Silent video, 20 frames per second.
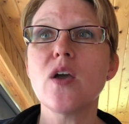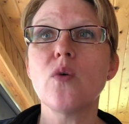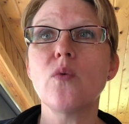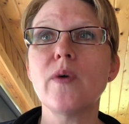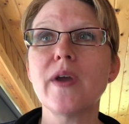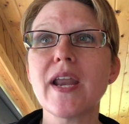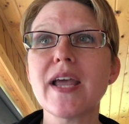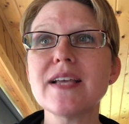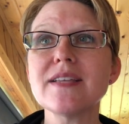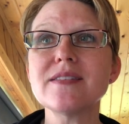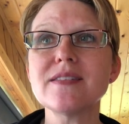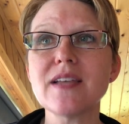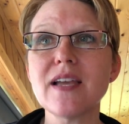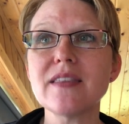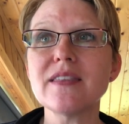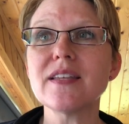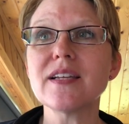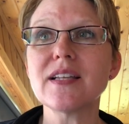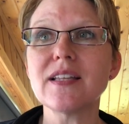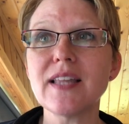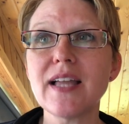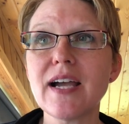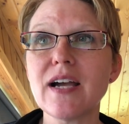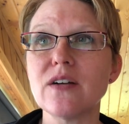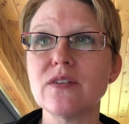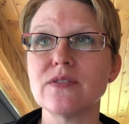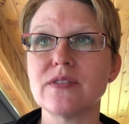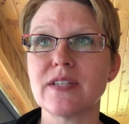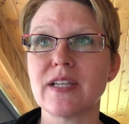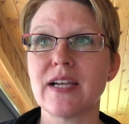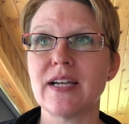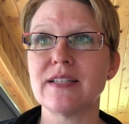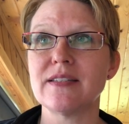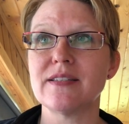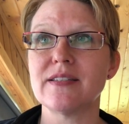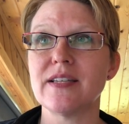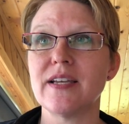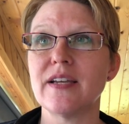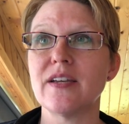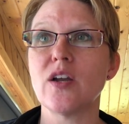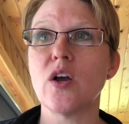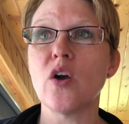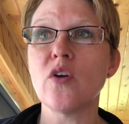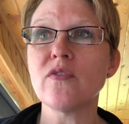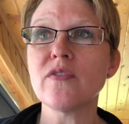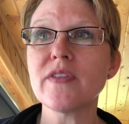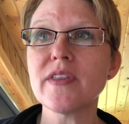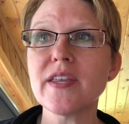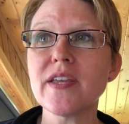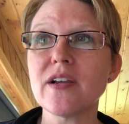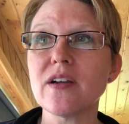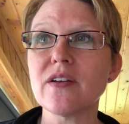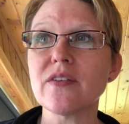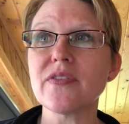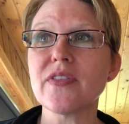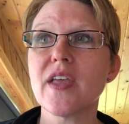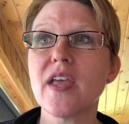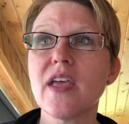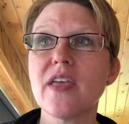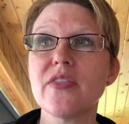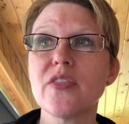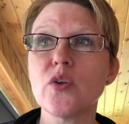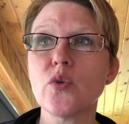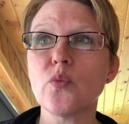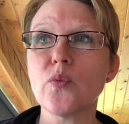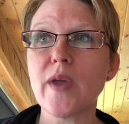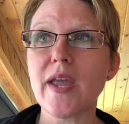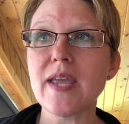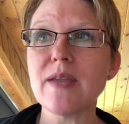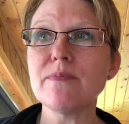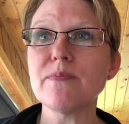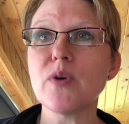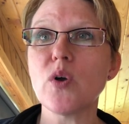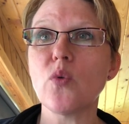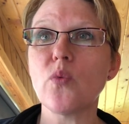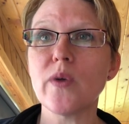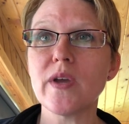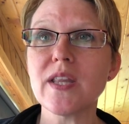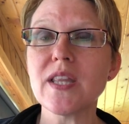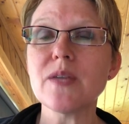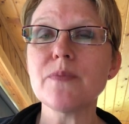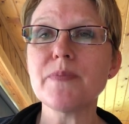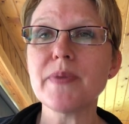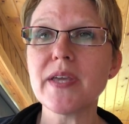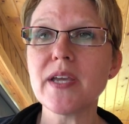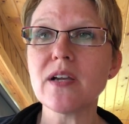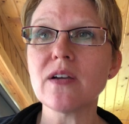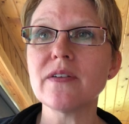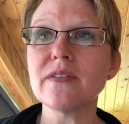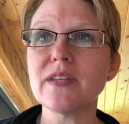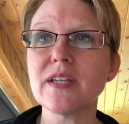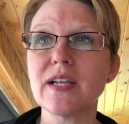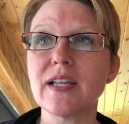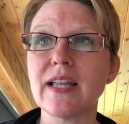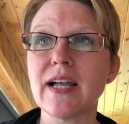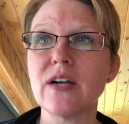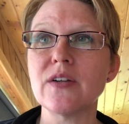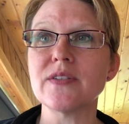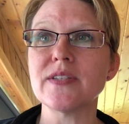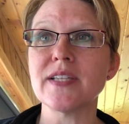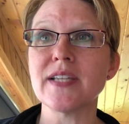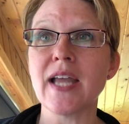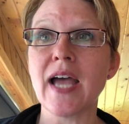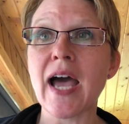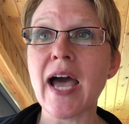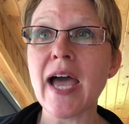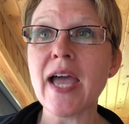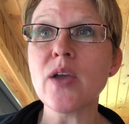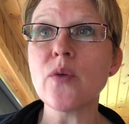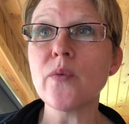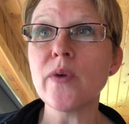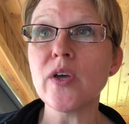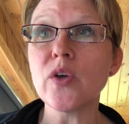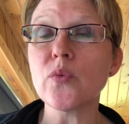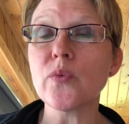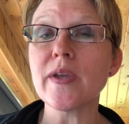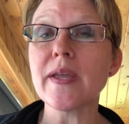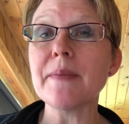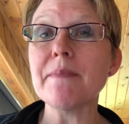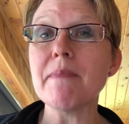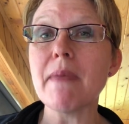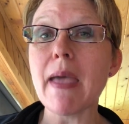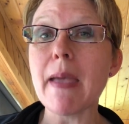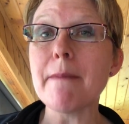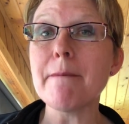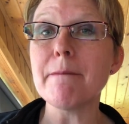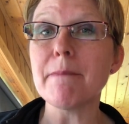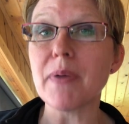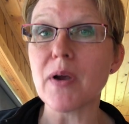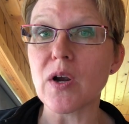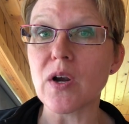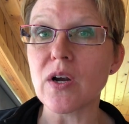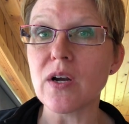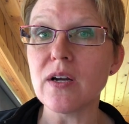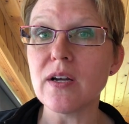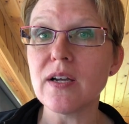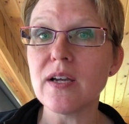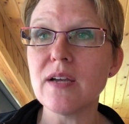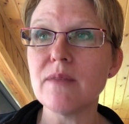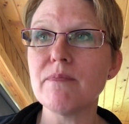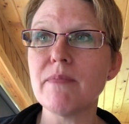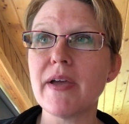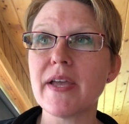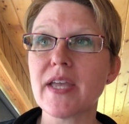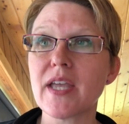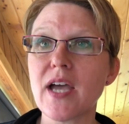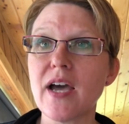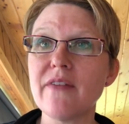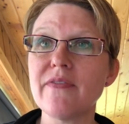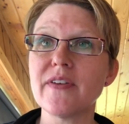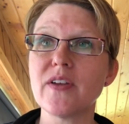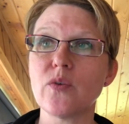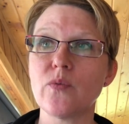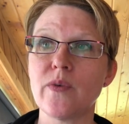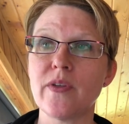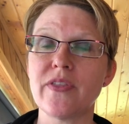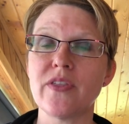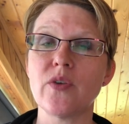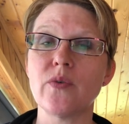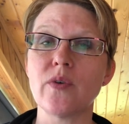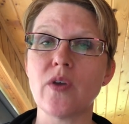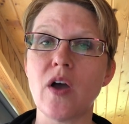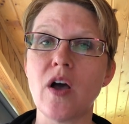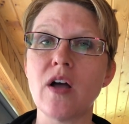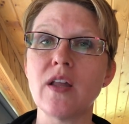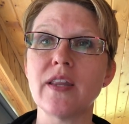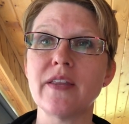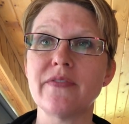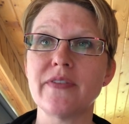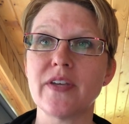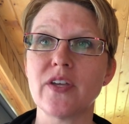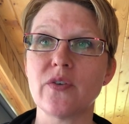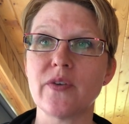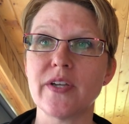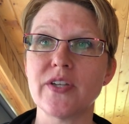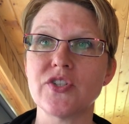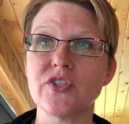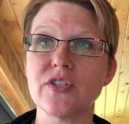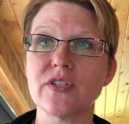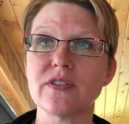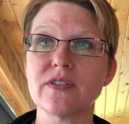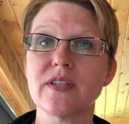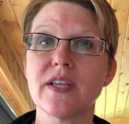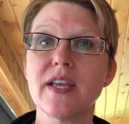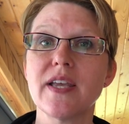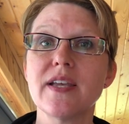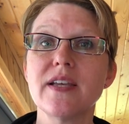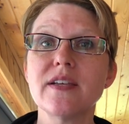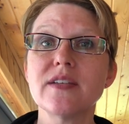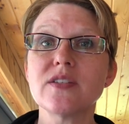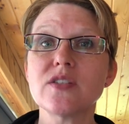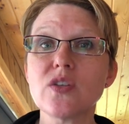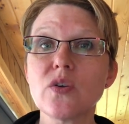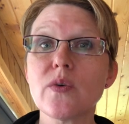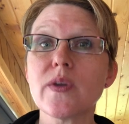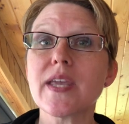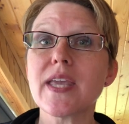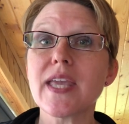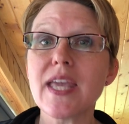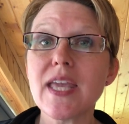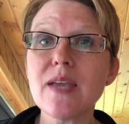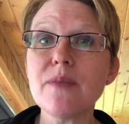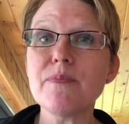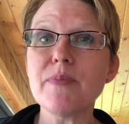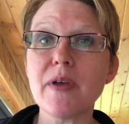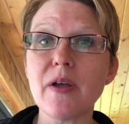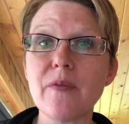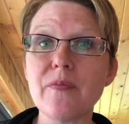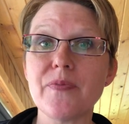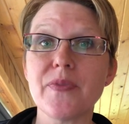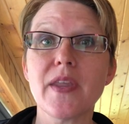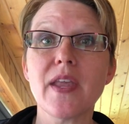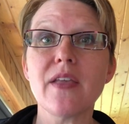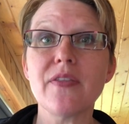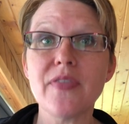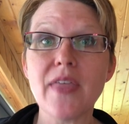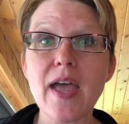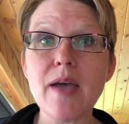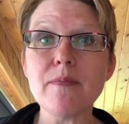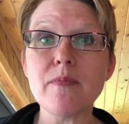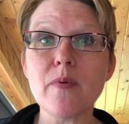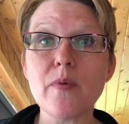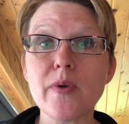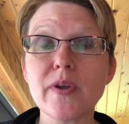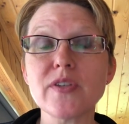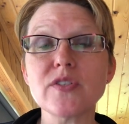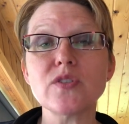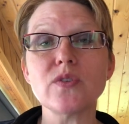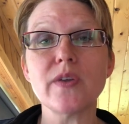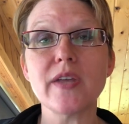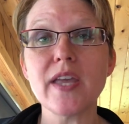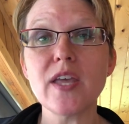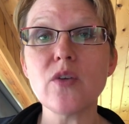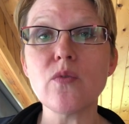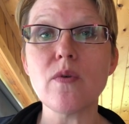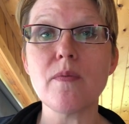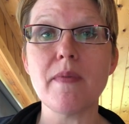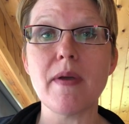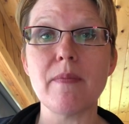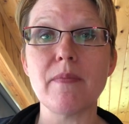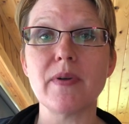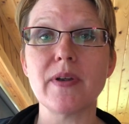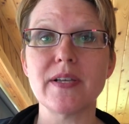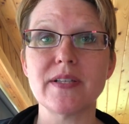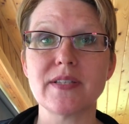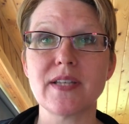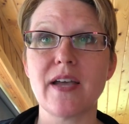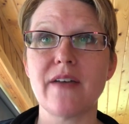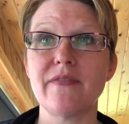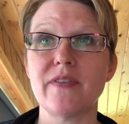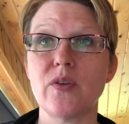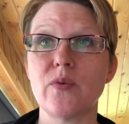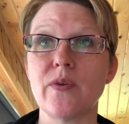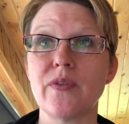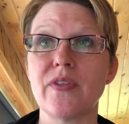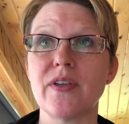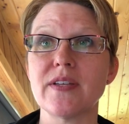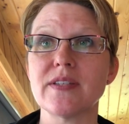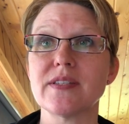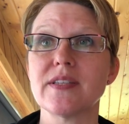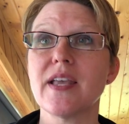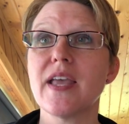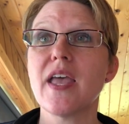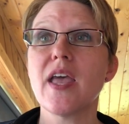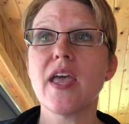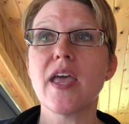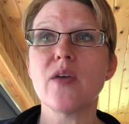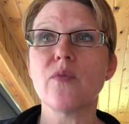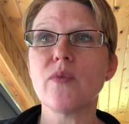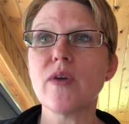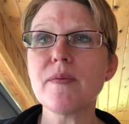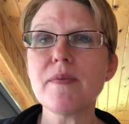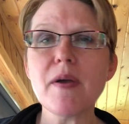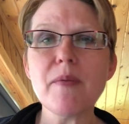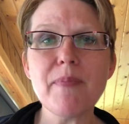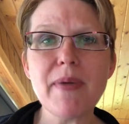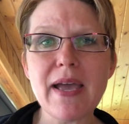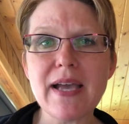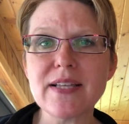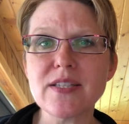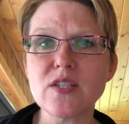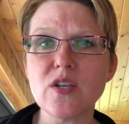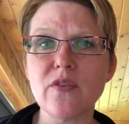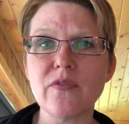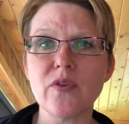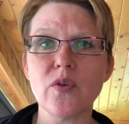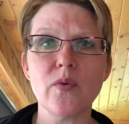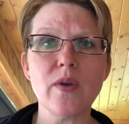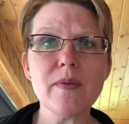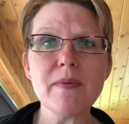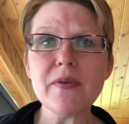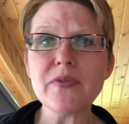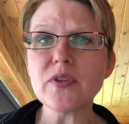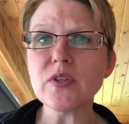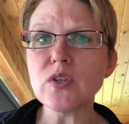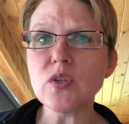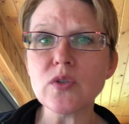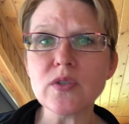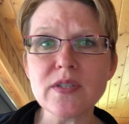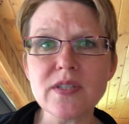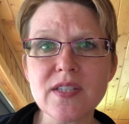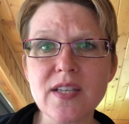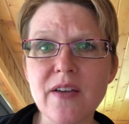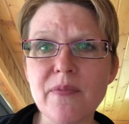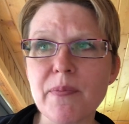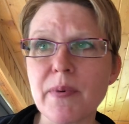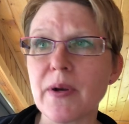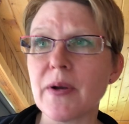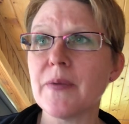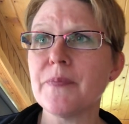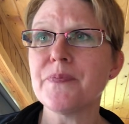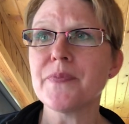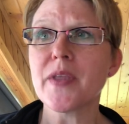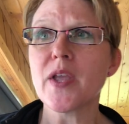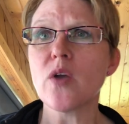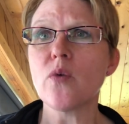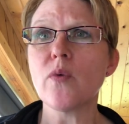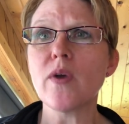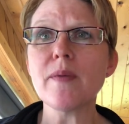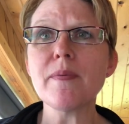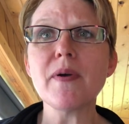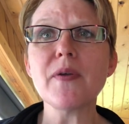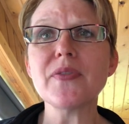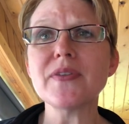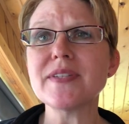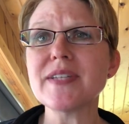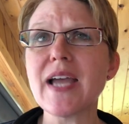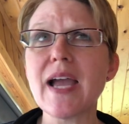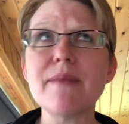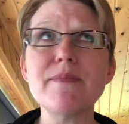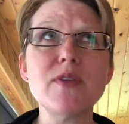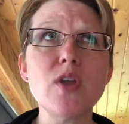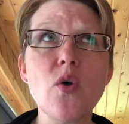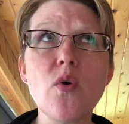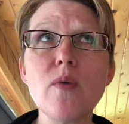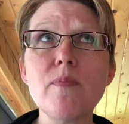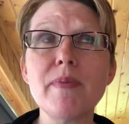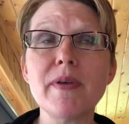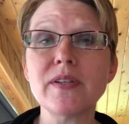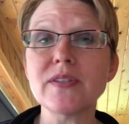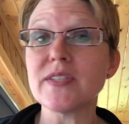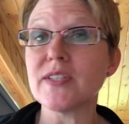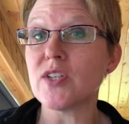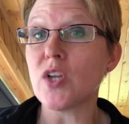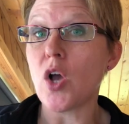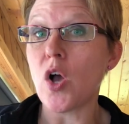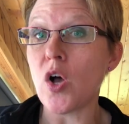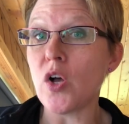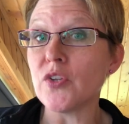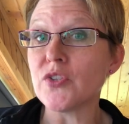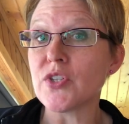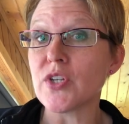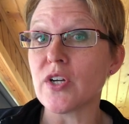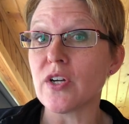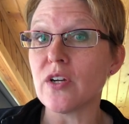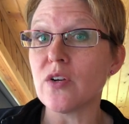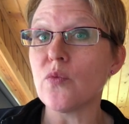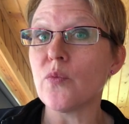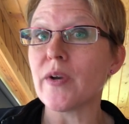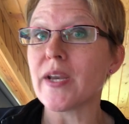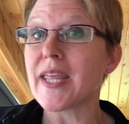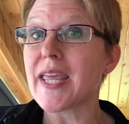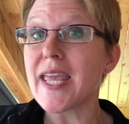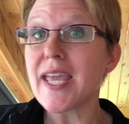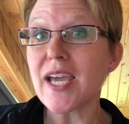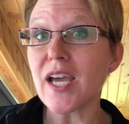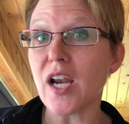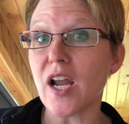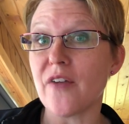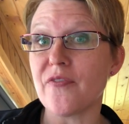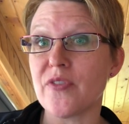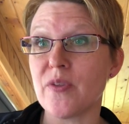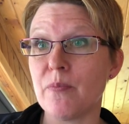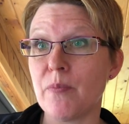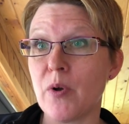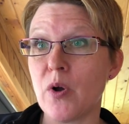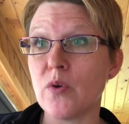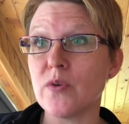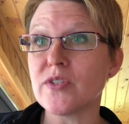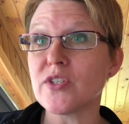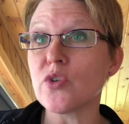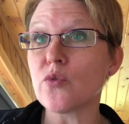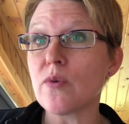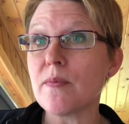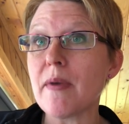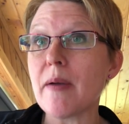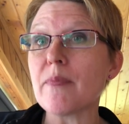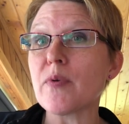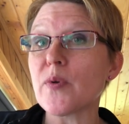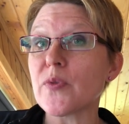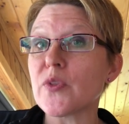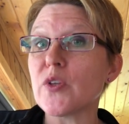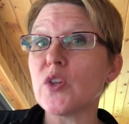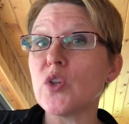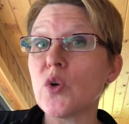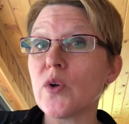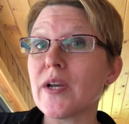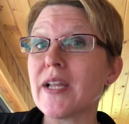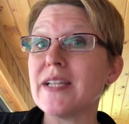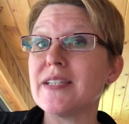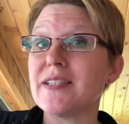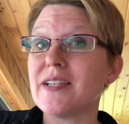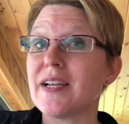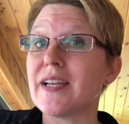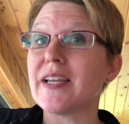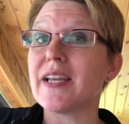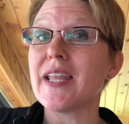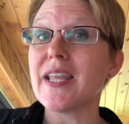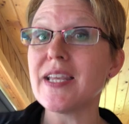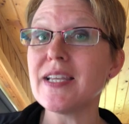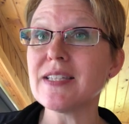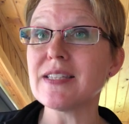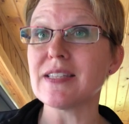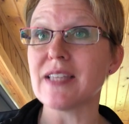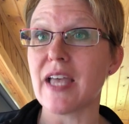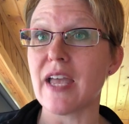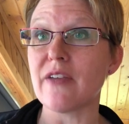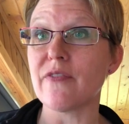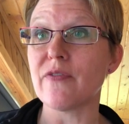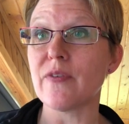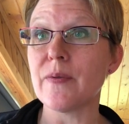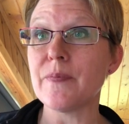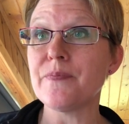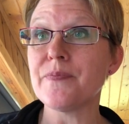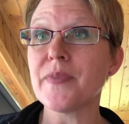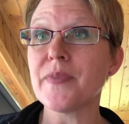When I send the clouds, God said, over the earth, the rainbow will appear in the clouds, and I will remember my covenant with you and all living creatures. So He built that memorial so He'll remember His covenant with us. And what about Passover? What about the Lord's Supper? What about the time Noah built an altar when he got off the boat to remember what the Lord had done in his life?